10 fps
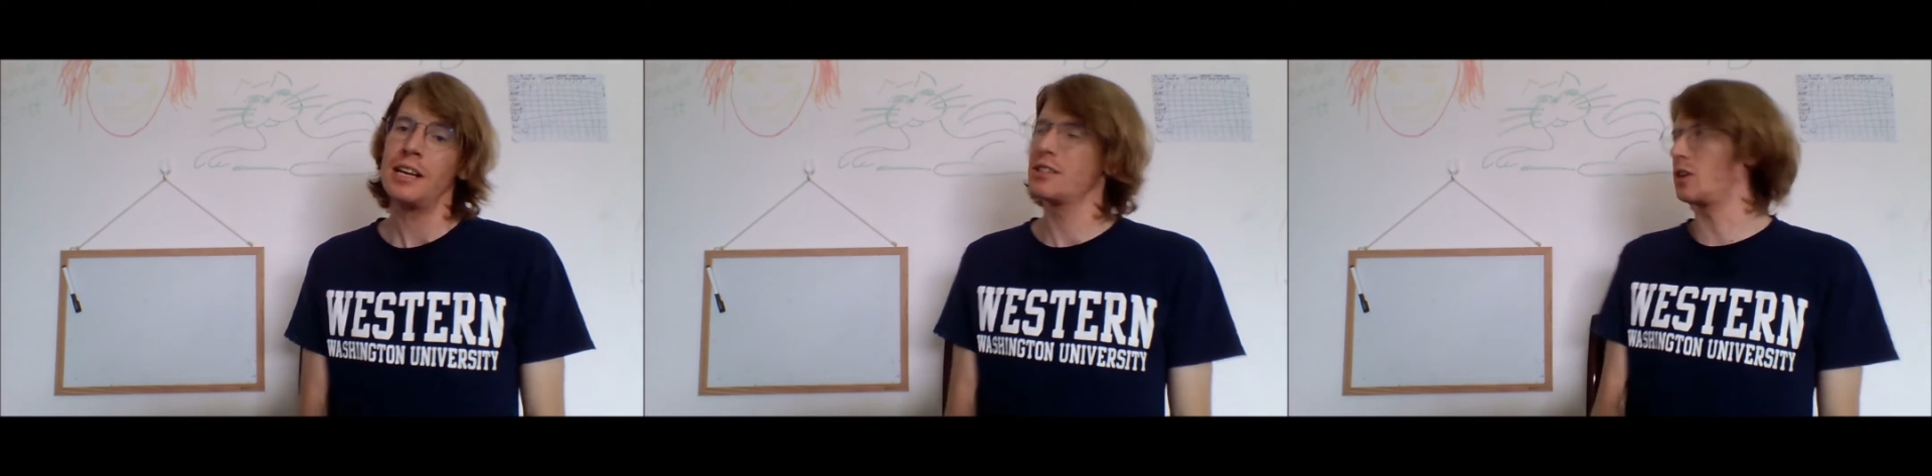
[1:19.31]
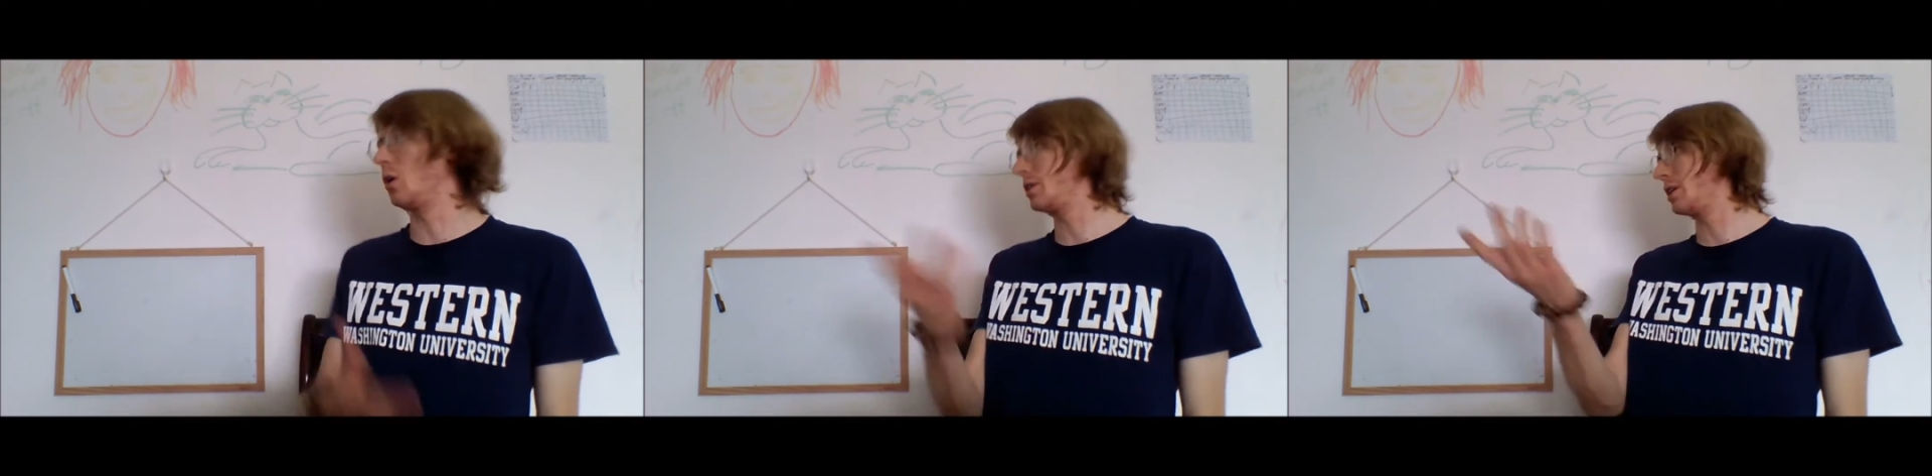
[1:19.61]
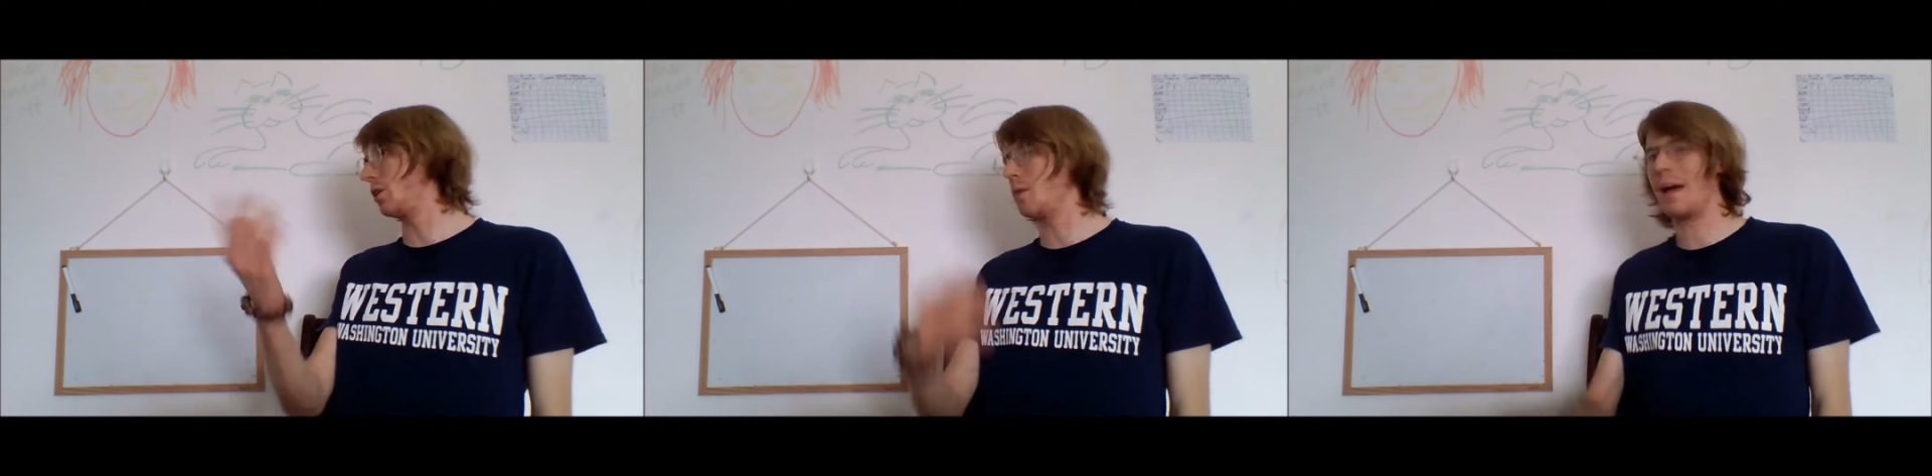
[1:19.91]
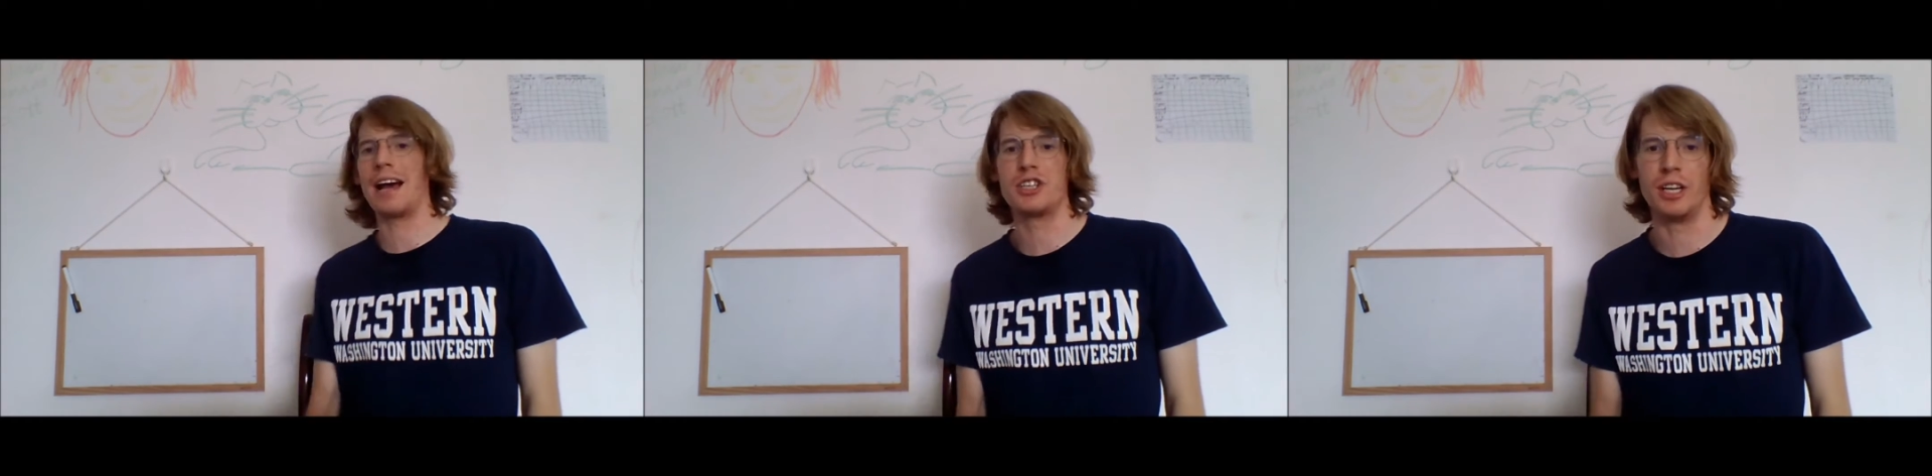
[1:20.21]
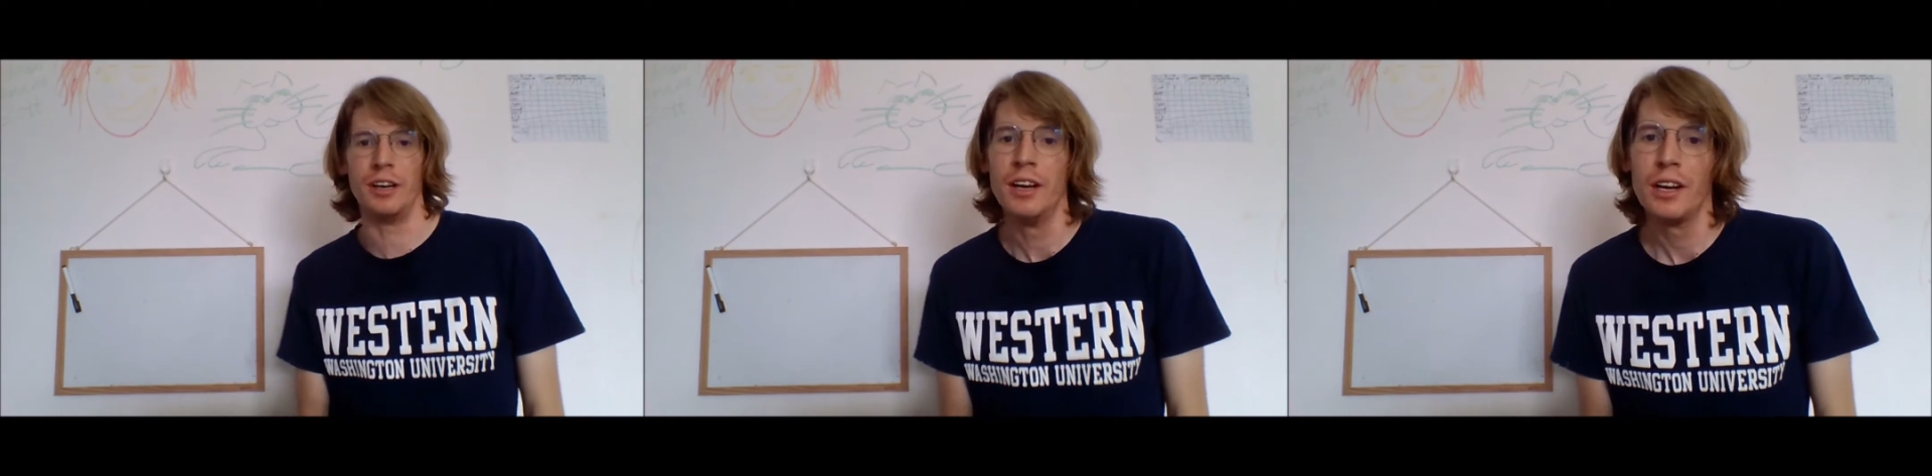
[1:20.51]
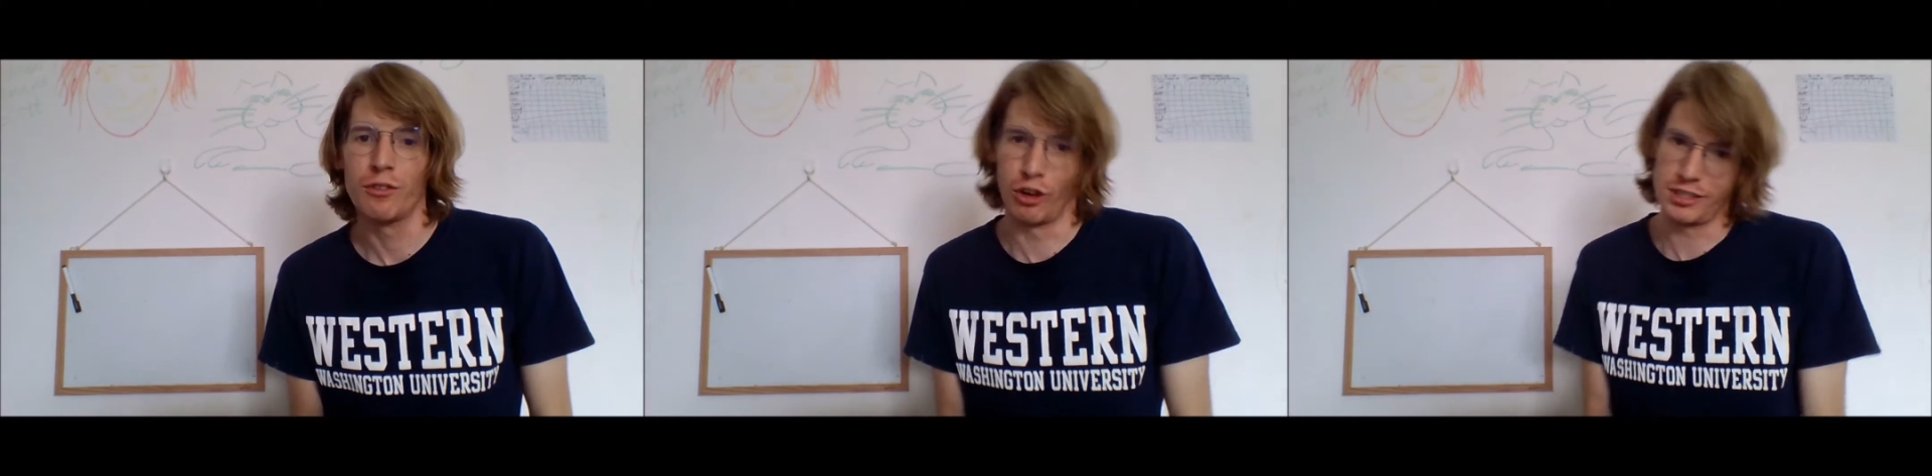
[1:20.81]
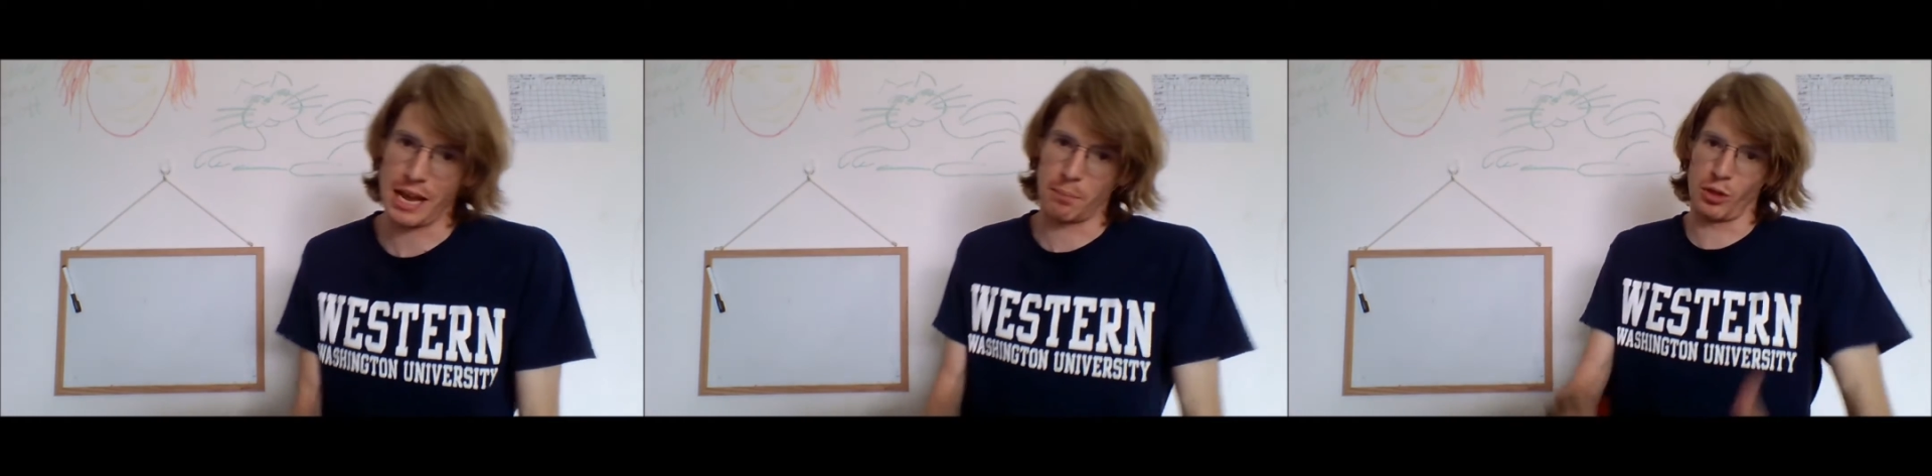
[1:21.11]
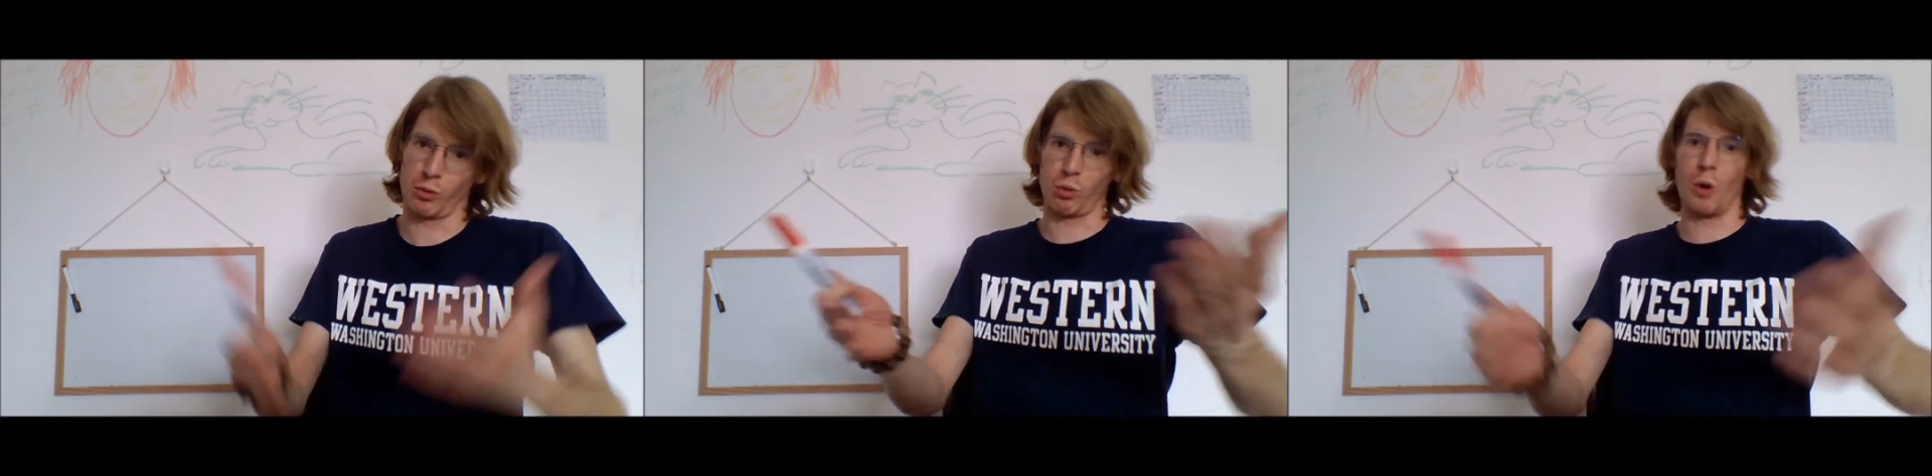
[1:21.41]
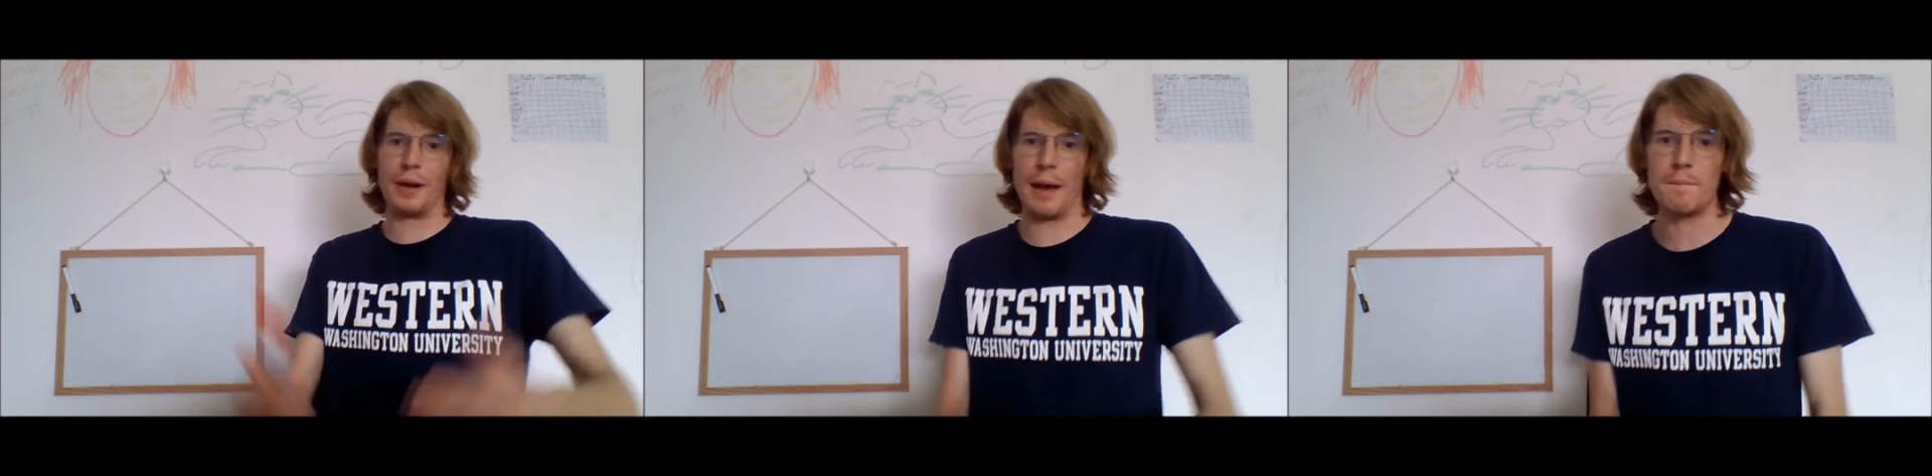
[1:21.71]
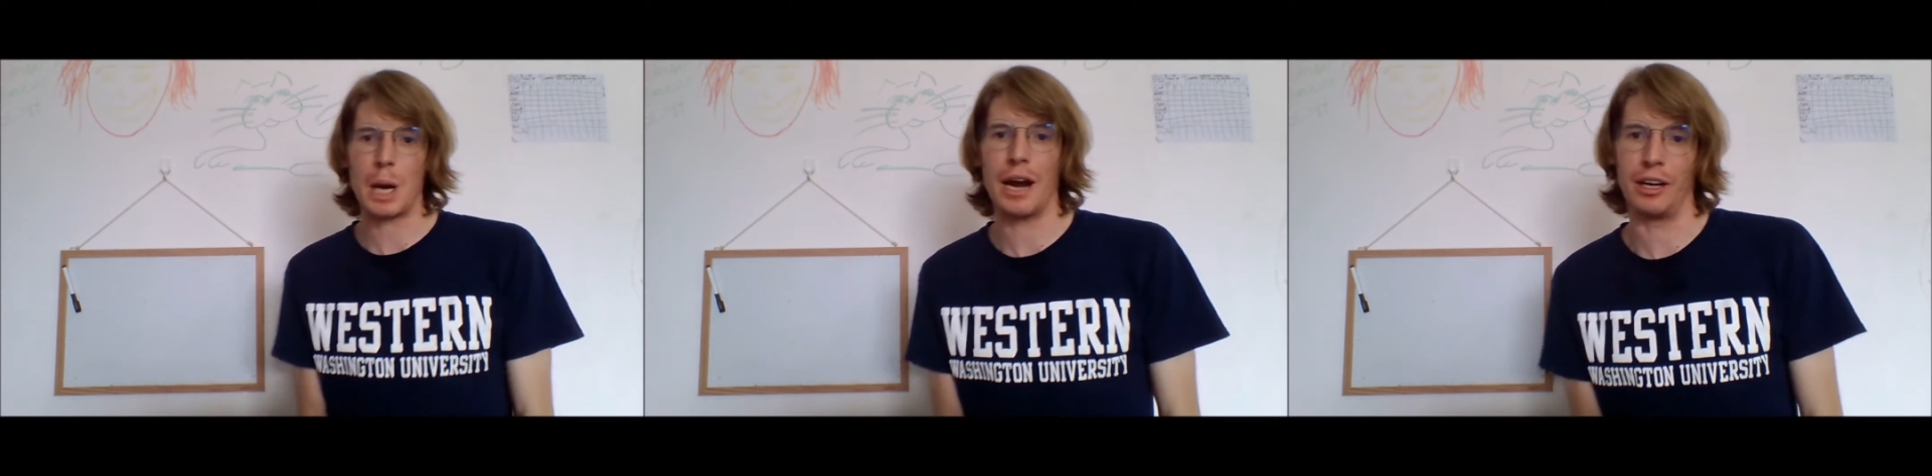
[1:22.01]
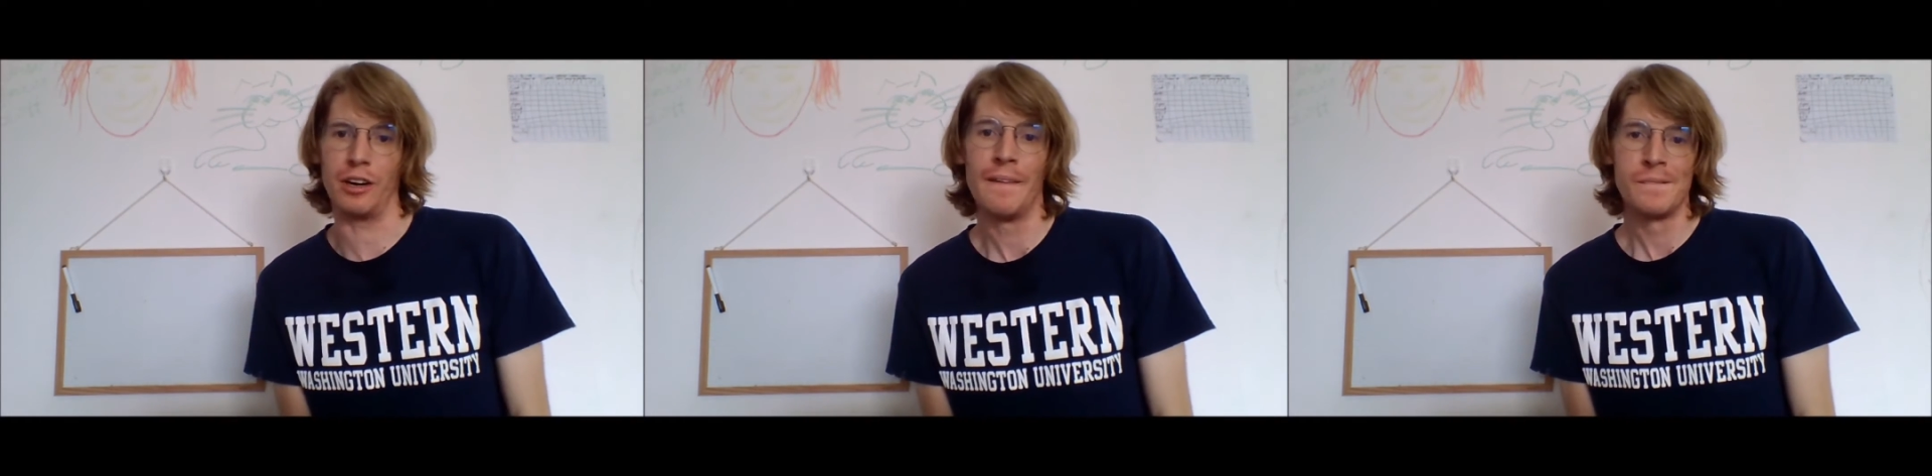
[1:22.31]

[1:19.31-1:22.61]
So, imagine, for example, the Roman Empire,